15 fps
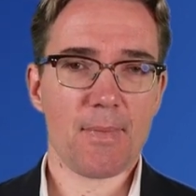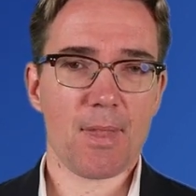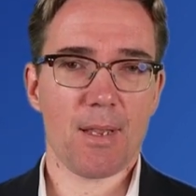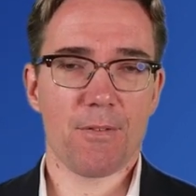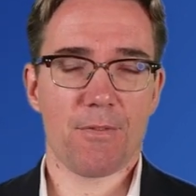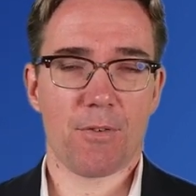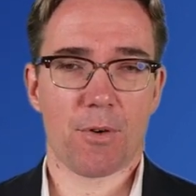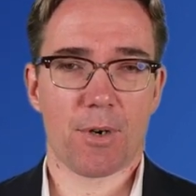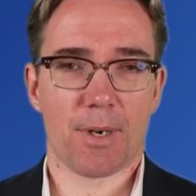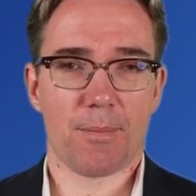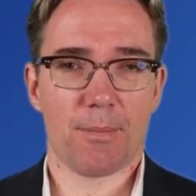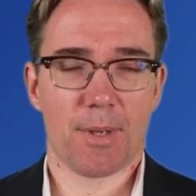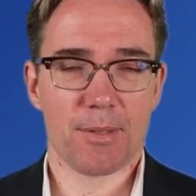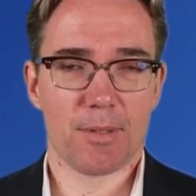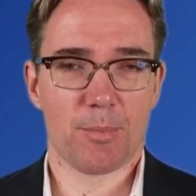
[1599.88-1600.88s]
for
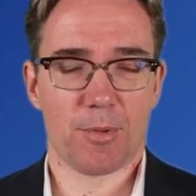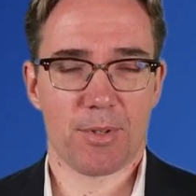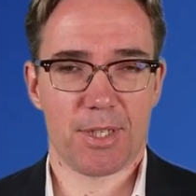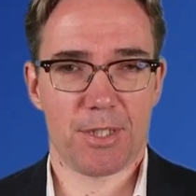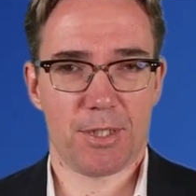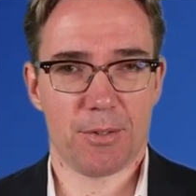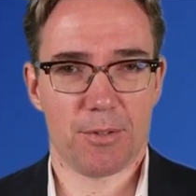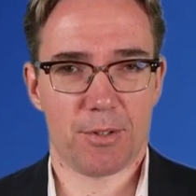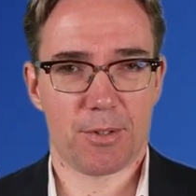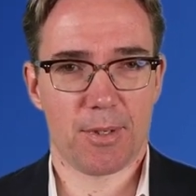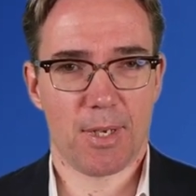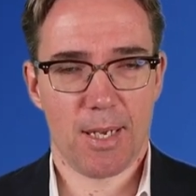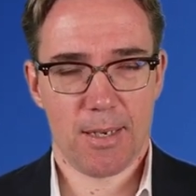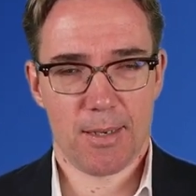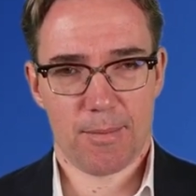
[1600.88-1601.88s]
multiple issues,
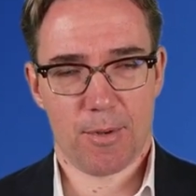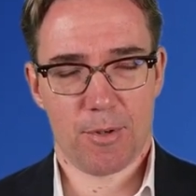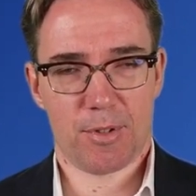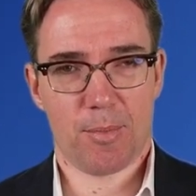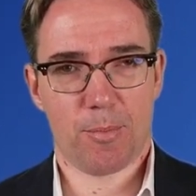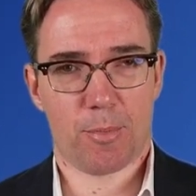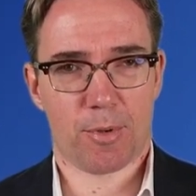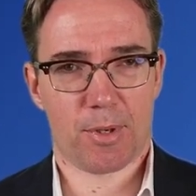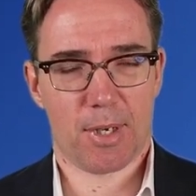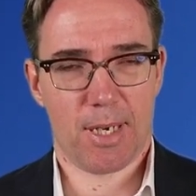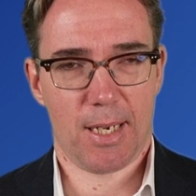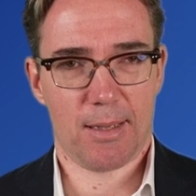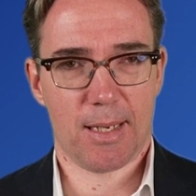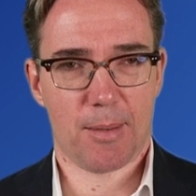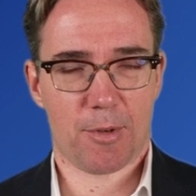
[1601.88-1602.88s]
most
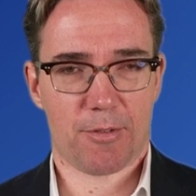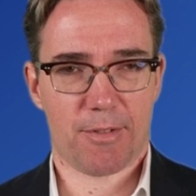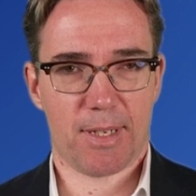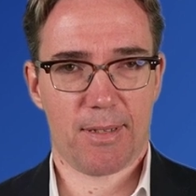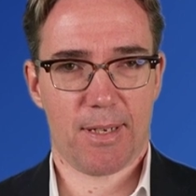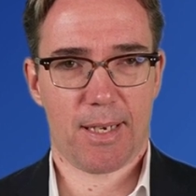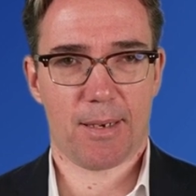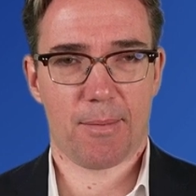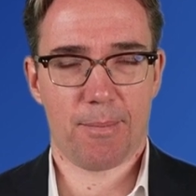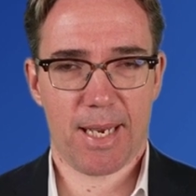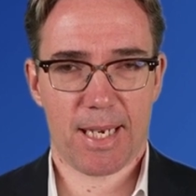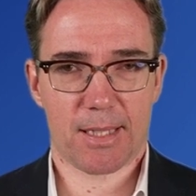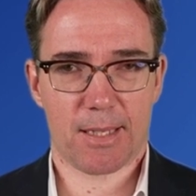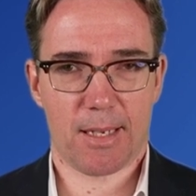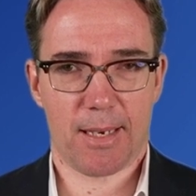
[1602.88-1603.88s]
importantly democratic
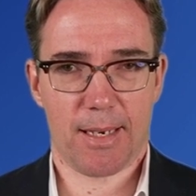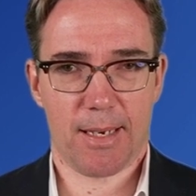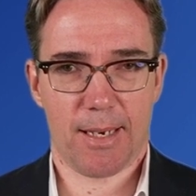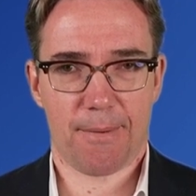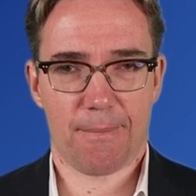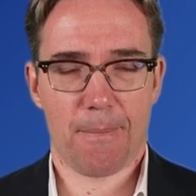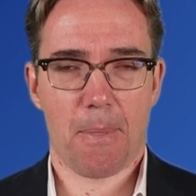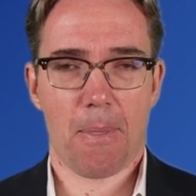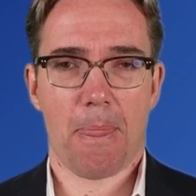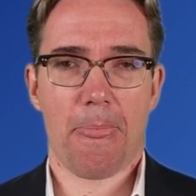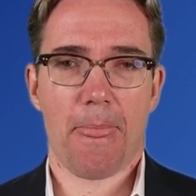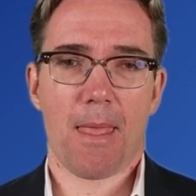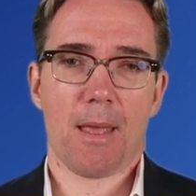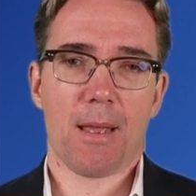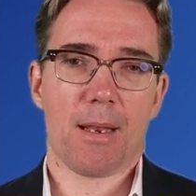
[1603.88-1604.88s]
backsliding.
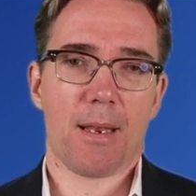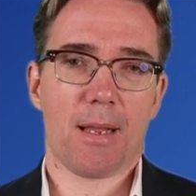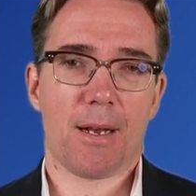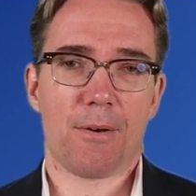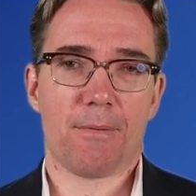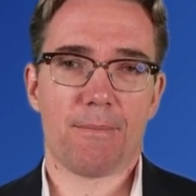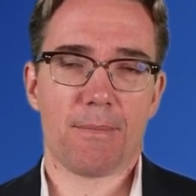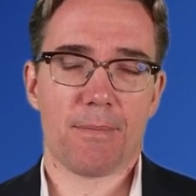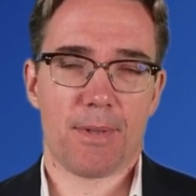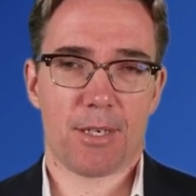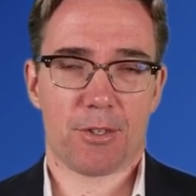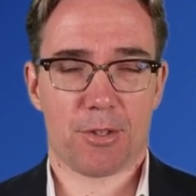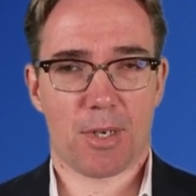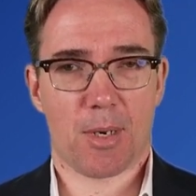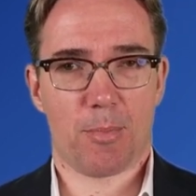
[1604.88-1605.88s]
Now
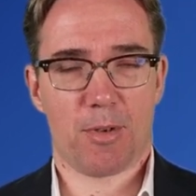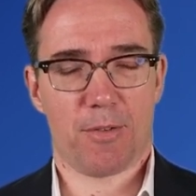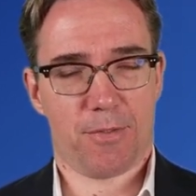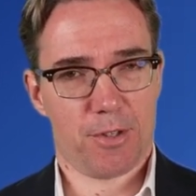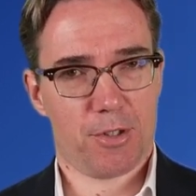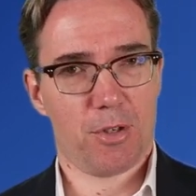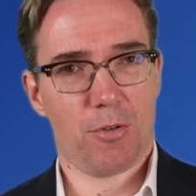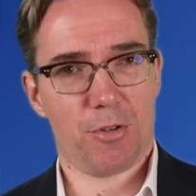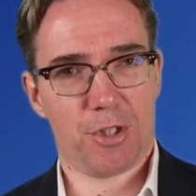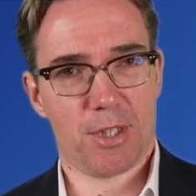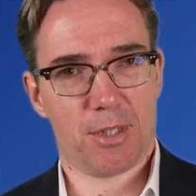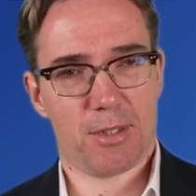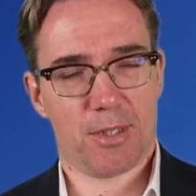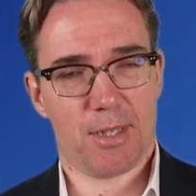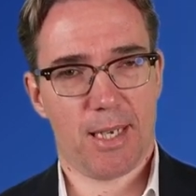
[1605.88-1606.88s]
there's a couple of
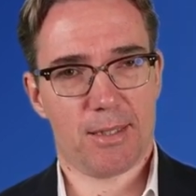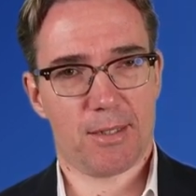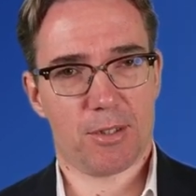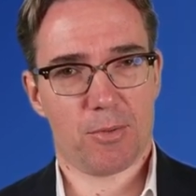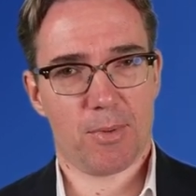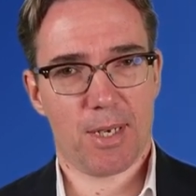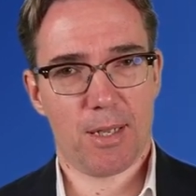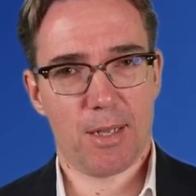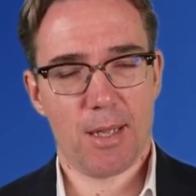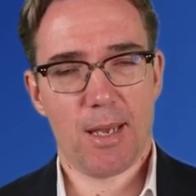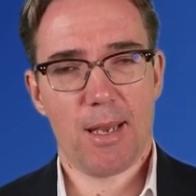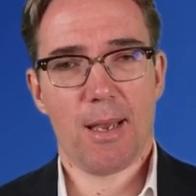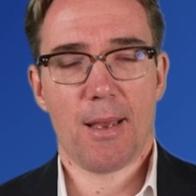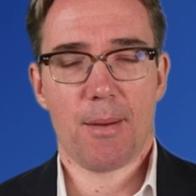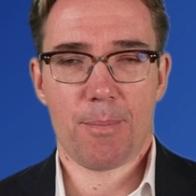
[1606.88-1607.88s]
associate states as well,
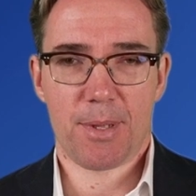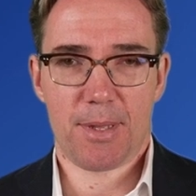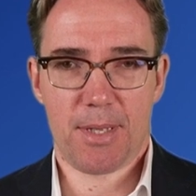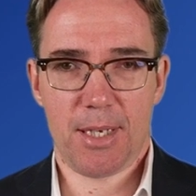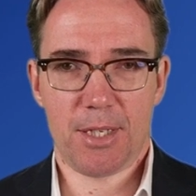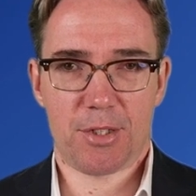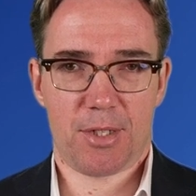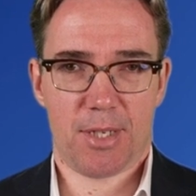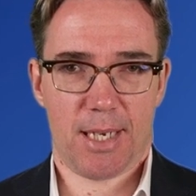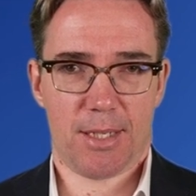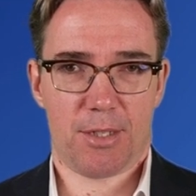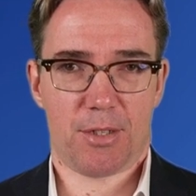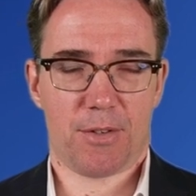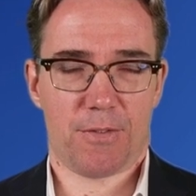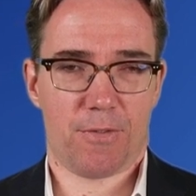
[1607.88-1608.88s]
but these
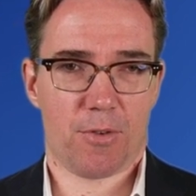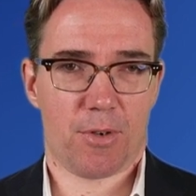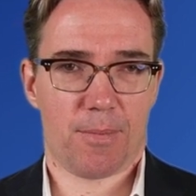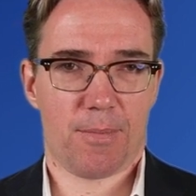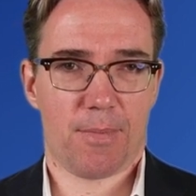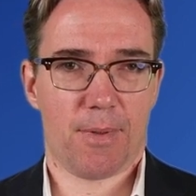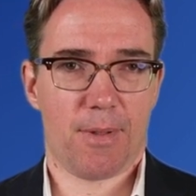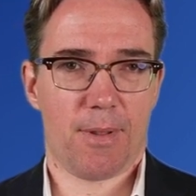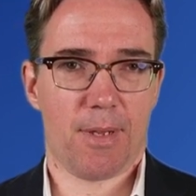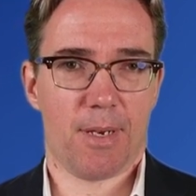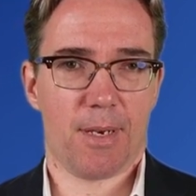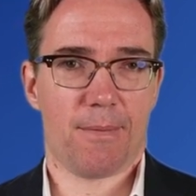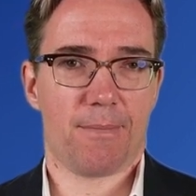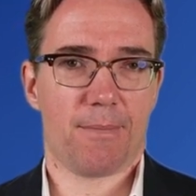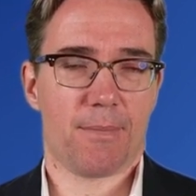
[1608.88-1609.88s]
states form
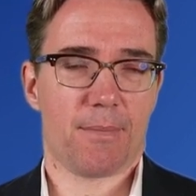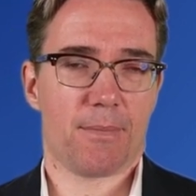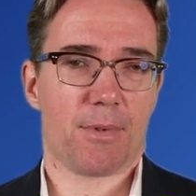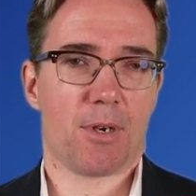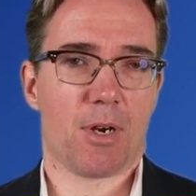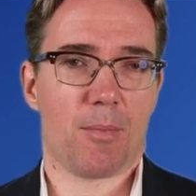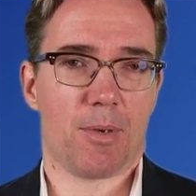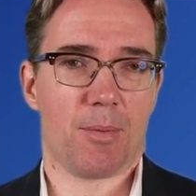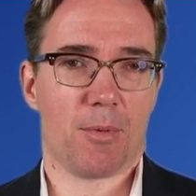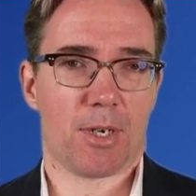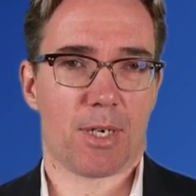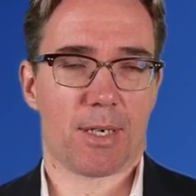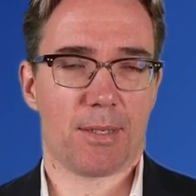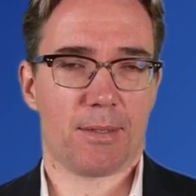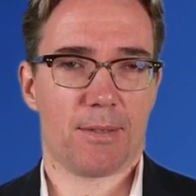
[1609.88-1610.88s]
the common
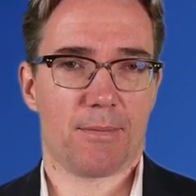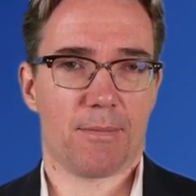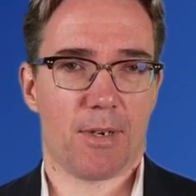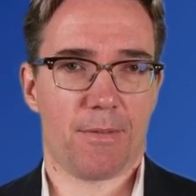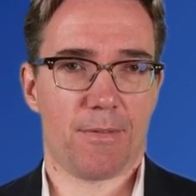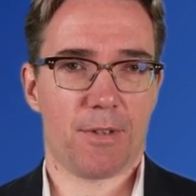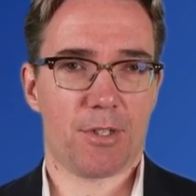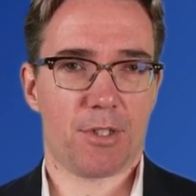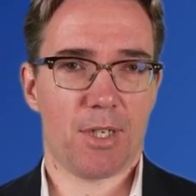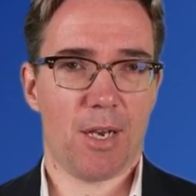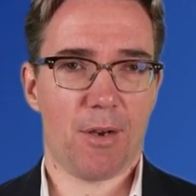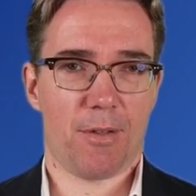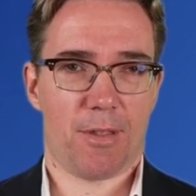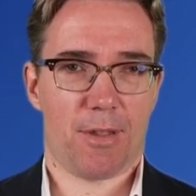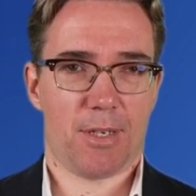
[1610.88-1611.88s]
market of the
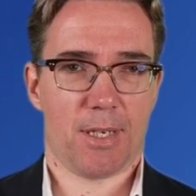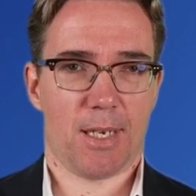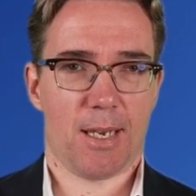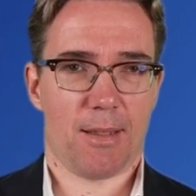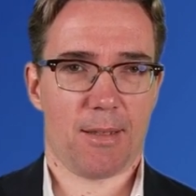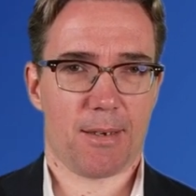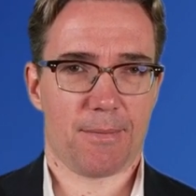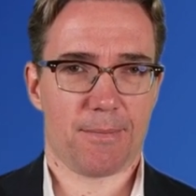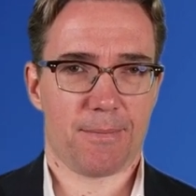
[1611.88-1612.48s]
South together.